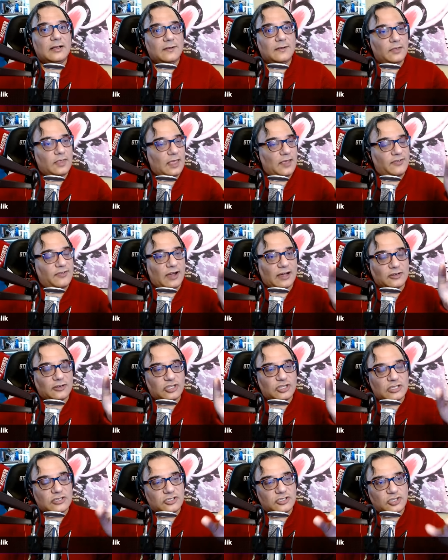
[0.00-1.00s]
They've
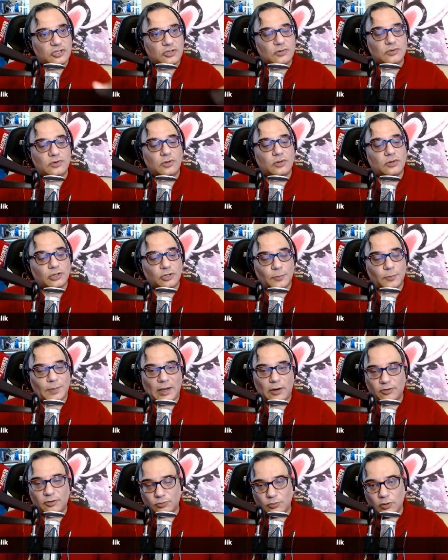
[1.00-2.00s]
got these 2
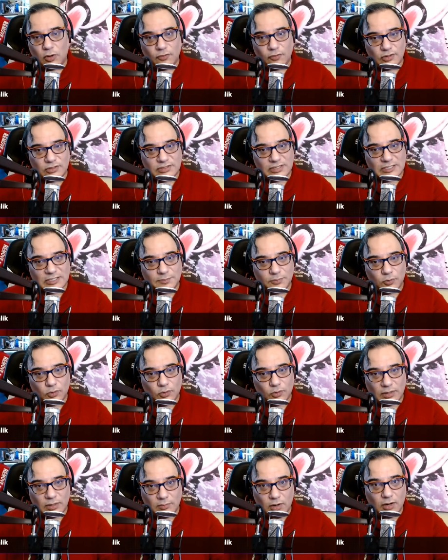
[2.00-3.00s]
nuclear-powered rovers
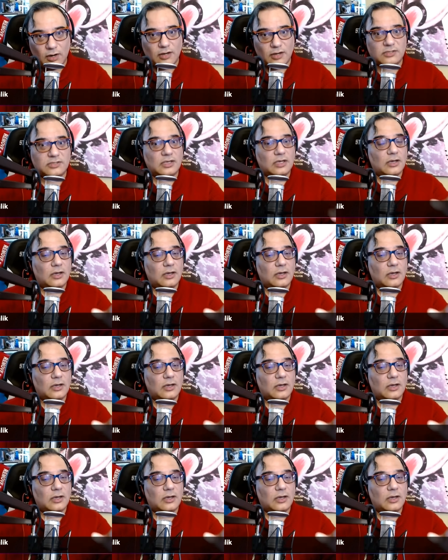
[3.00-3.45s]
exploring Mars,